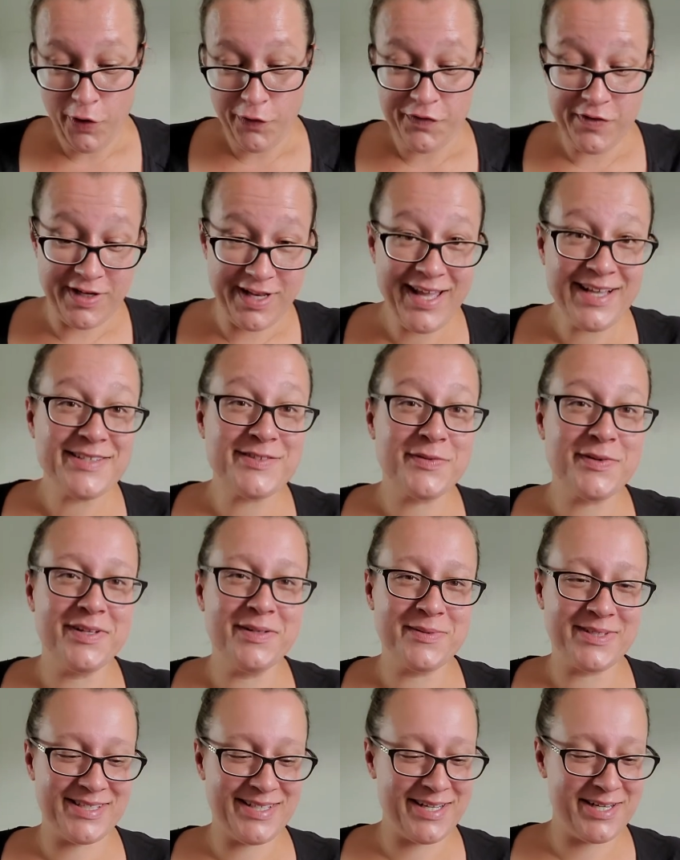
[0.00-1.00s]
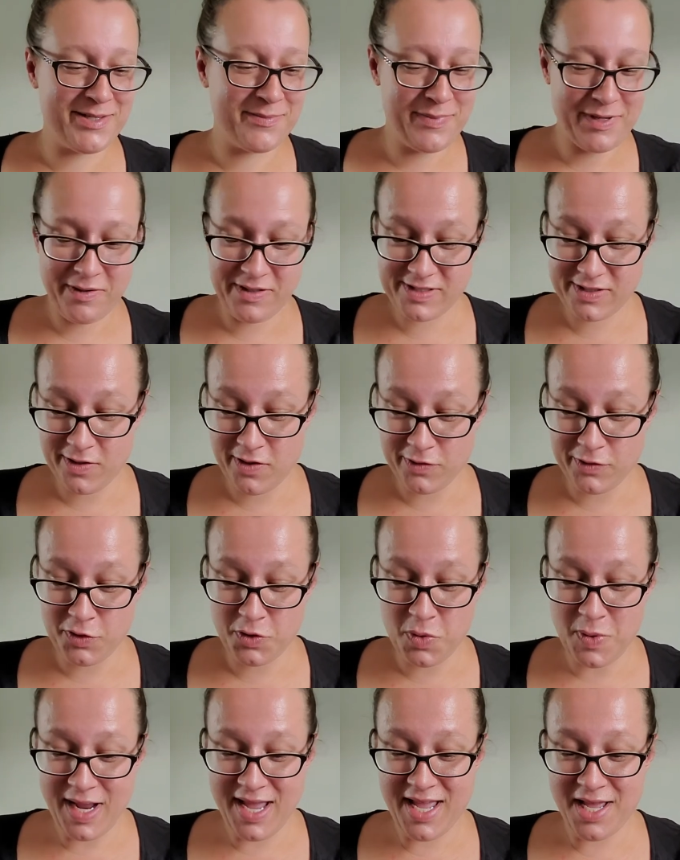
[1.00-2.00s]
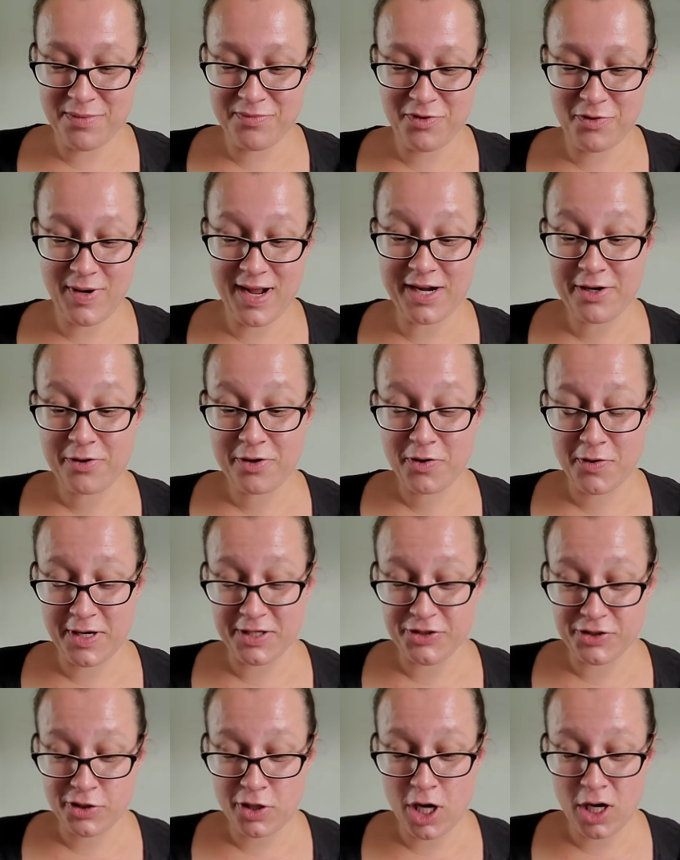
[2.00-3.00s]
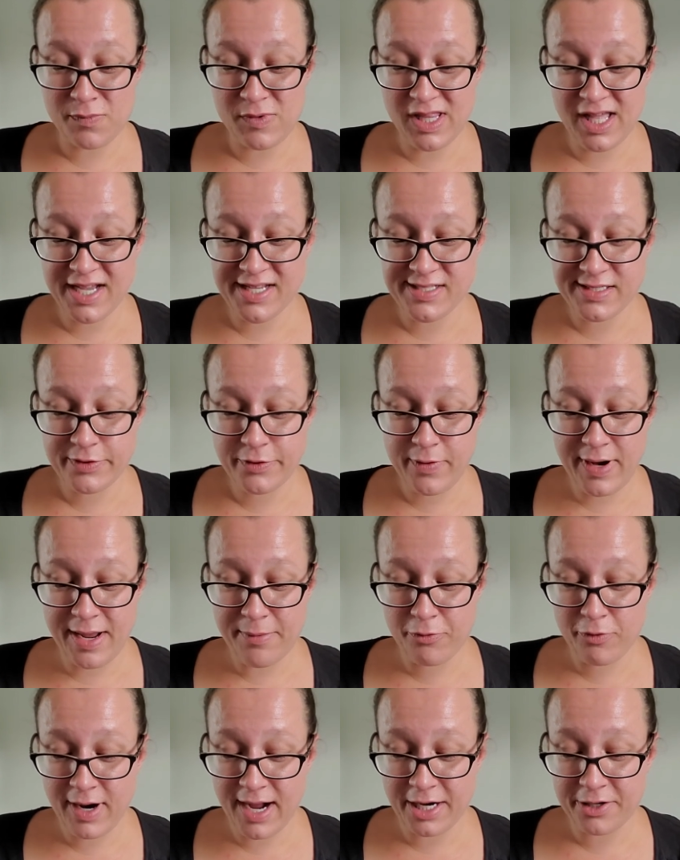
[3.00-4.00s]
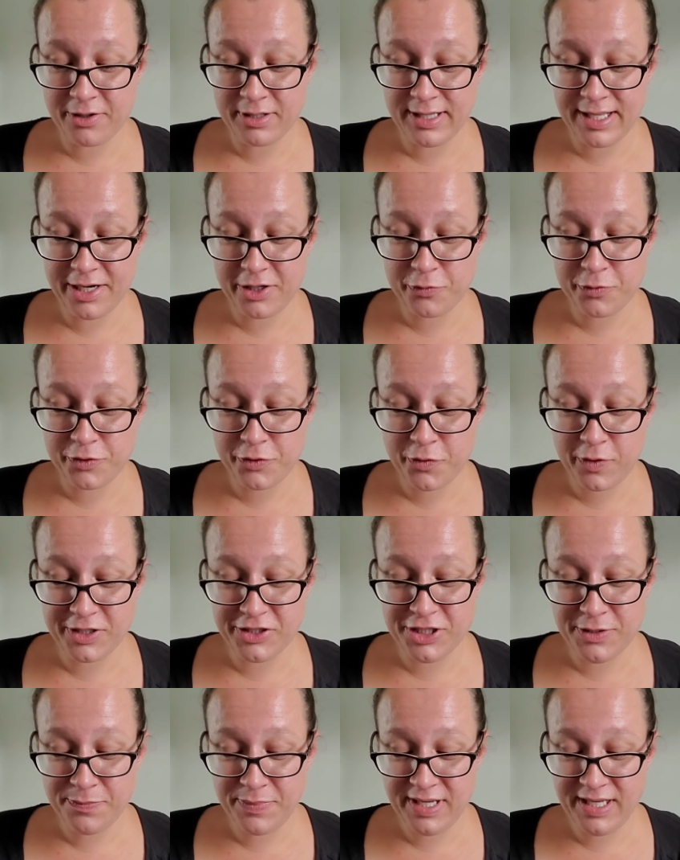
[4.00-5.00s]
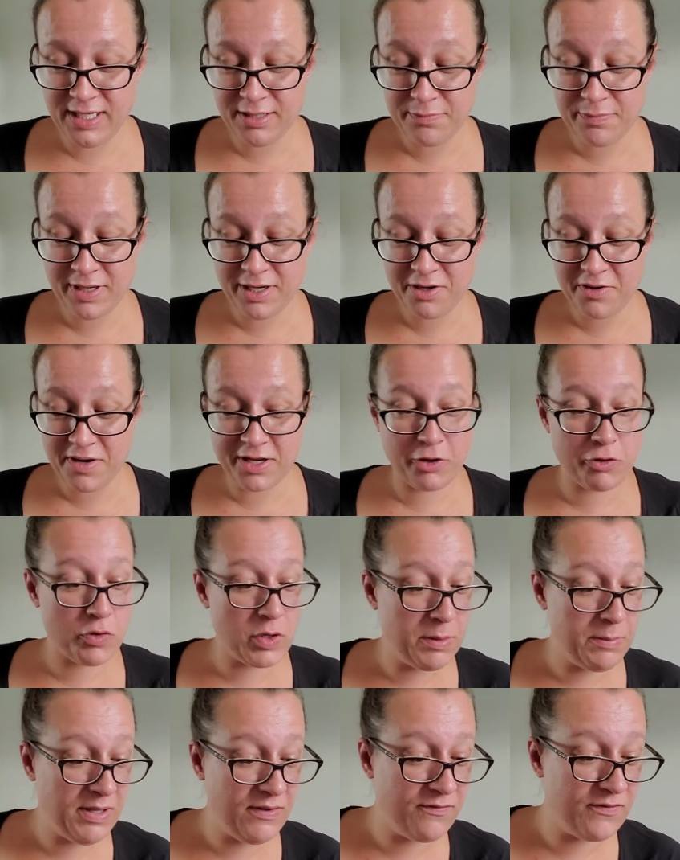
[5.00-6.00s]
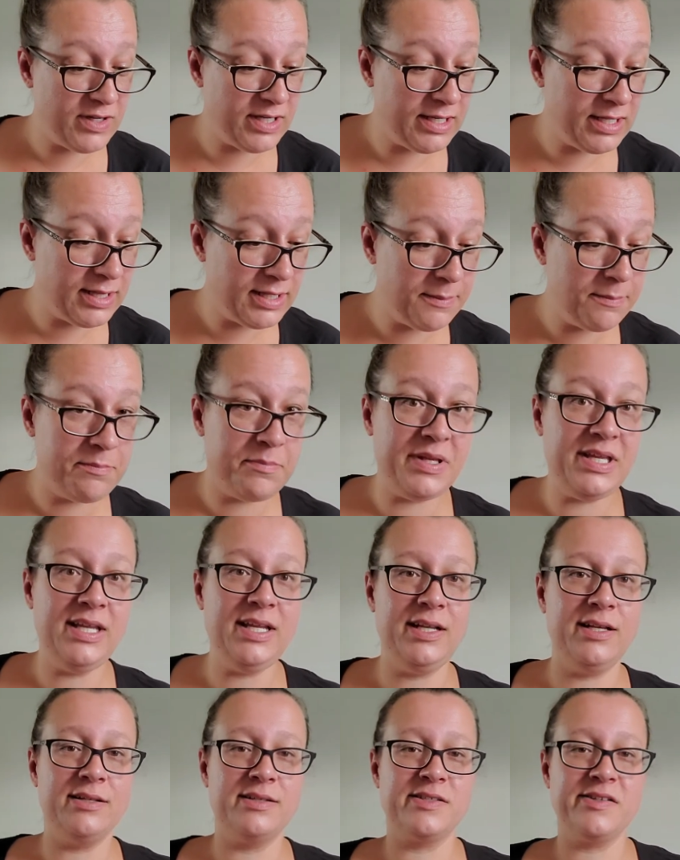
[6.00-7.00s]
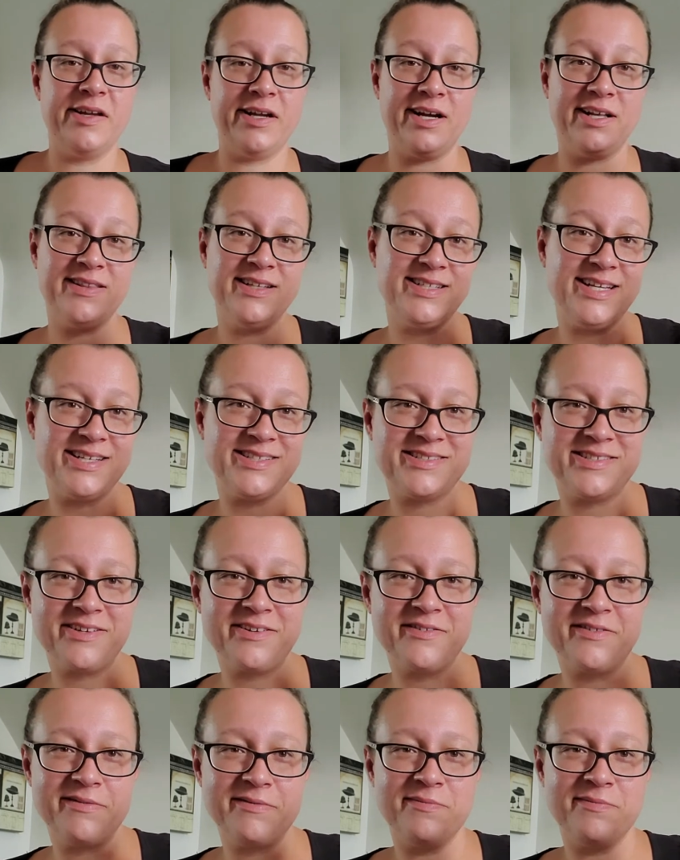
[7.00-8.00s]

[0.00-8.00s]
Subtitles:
The next one I'm excited about is called Graham Cracker Crunch. Caramelized graham cracker layered with crunchy peanut butter and creamy vanilla beans. So I got the tester.